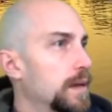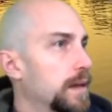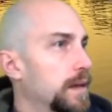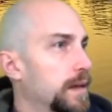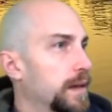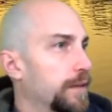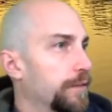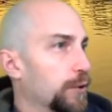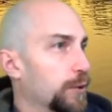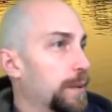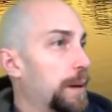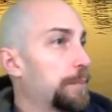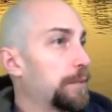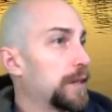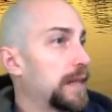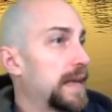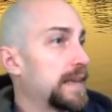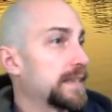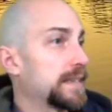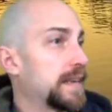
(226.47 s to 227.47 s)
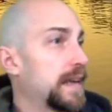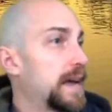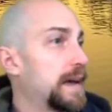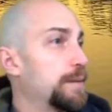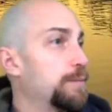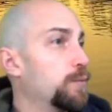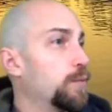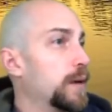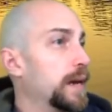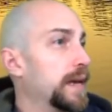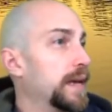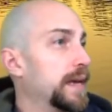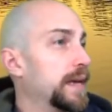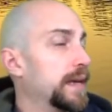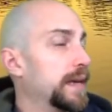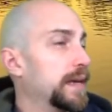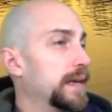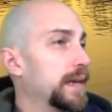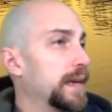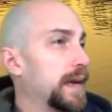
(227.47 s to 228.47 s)
If you remember last time,
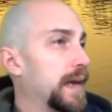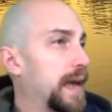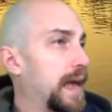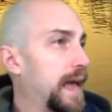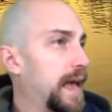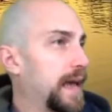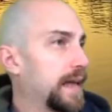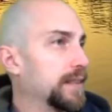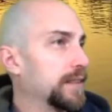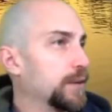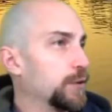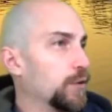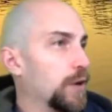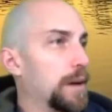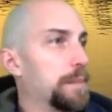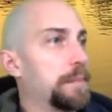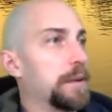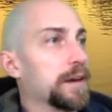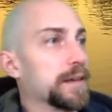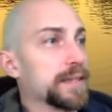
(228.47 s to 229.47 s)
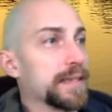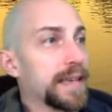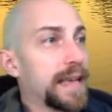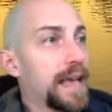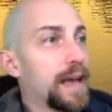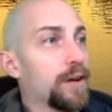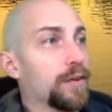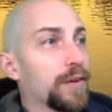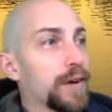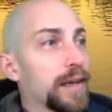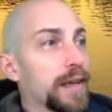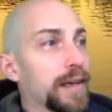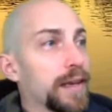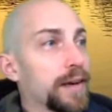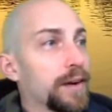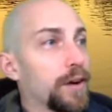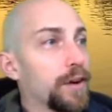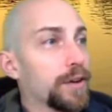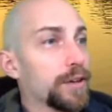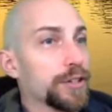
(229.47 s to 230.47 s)
we had the Dropbox account
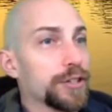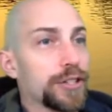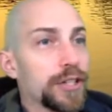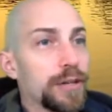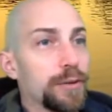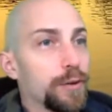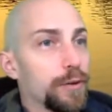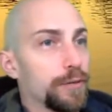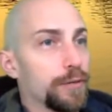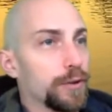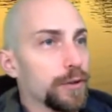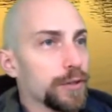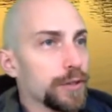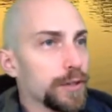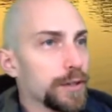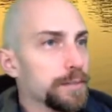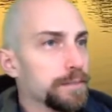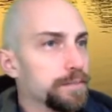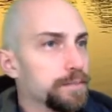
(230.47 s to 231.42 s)
in our general folder.